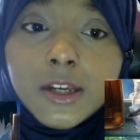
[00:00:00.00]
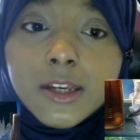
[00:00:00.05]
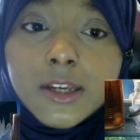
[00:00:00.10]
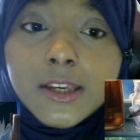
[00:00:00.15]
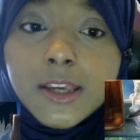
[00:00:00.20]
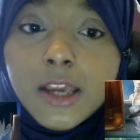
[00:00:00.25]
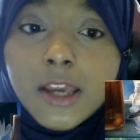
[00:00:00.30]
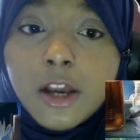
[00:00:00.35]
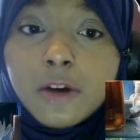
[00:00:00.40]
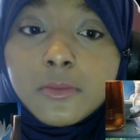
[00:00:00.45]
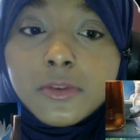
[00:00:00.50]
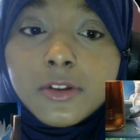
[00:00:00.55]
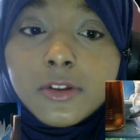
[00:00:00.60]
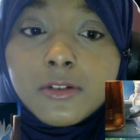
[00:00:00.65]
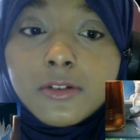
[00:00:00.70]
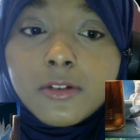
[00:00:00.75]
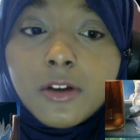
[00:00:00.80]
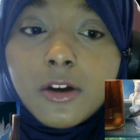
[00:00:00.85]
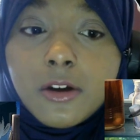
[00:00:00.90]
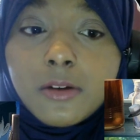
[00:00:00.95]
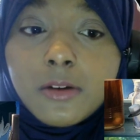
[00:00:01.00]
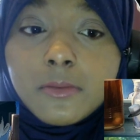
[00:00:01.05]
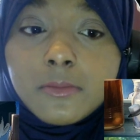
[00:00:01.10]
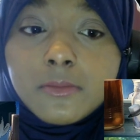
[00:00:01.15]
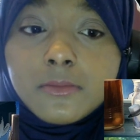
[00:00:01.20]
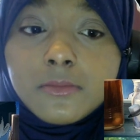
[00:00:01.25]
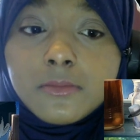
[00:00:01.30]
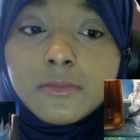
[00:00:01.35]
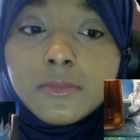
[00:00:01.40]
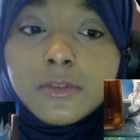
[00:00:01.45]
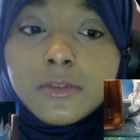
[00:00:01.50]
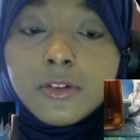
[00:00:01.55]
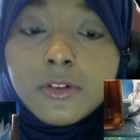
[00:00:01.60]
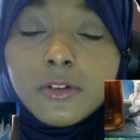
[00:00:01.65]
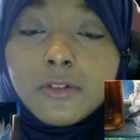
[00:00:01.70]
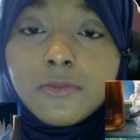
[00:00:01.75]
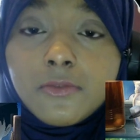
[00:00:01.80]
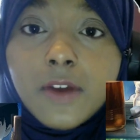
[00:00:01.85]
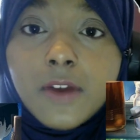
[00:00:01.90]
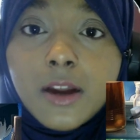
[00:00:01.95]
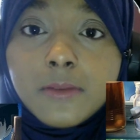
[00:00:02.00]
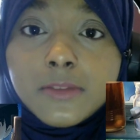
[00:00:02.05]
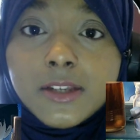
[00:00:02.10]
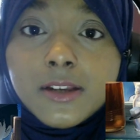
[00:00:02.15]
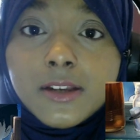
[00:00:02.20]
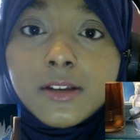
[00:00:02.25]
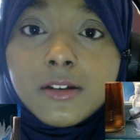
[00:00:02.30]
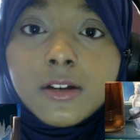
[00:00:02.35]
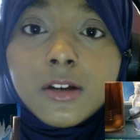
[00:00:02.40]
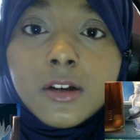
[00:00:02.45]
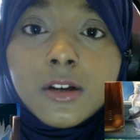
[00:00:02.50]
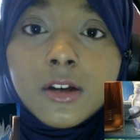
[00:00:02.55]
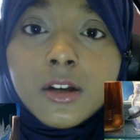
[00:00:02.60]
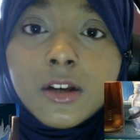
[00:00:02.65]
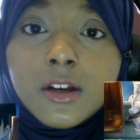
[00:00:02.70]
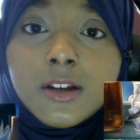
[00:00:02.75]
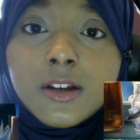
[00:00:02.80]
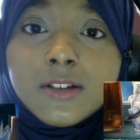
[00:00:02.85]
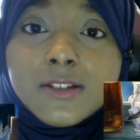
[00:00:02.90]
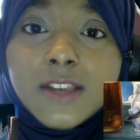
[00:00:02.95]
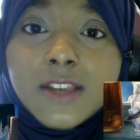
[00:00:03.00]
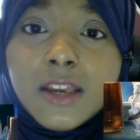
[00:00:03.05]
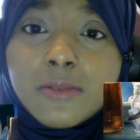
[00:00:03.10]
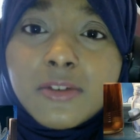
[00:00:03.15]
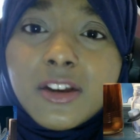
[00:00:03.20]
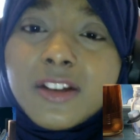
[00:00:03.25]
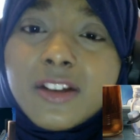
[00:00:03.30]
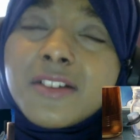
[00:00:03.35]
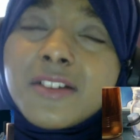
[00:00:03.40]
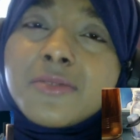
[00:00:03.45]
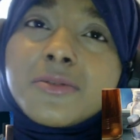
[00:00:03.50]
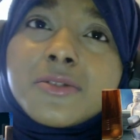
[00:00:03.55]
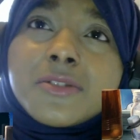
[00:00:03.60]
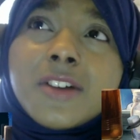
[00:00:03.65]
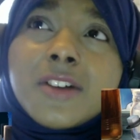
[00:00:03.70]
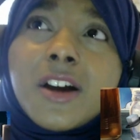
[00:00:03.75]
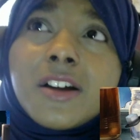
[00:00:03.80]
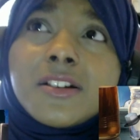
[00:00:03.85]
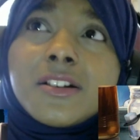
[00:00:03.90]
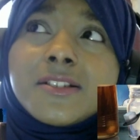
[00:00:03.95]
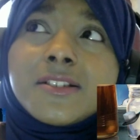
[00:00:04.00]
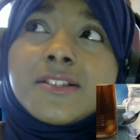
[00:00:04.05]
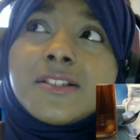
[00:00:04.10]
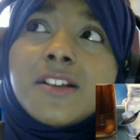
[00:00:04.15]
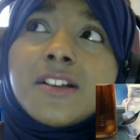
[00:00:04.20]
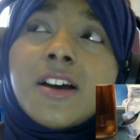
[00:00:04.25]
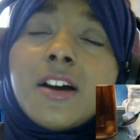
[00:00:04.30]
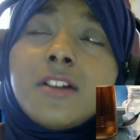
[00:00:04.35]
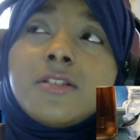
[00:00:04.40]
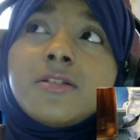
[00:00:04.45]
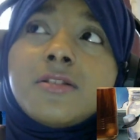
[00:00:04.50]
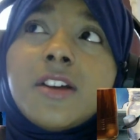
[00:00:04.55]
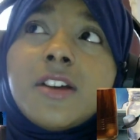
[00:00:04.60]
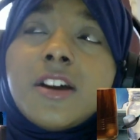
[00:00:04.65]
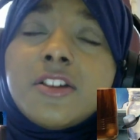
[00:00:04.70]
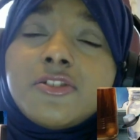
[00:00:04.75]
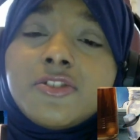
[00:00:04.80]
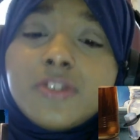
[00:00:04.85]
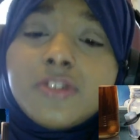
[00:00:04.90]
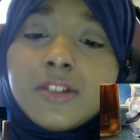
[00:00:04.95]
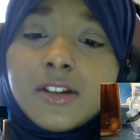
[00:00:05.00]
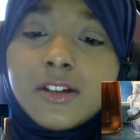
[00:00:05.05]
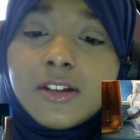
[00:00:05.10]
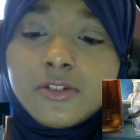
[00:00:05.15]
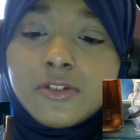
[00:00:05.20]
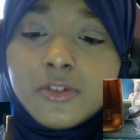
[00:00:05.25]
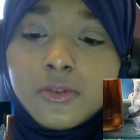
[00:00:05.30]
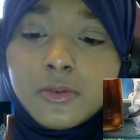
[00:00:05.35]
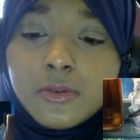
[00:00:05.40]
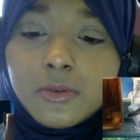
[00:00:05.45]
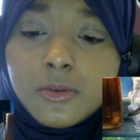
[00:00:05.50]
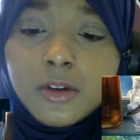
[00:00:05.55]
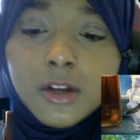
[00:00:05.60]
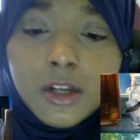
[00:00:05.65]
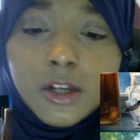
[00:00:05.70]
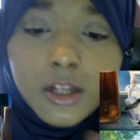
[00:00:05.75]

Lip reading: He helped the family escape again. It was kind of sad actually to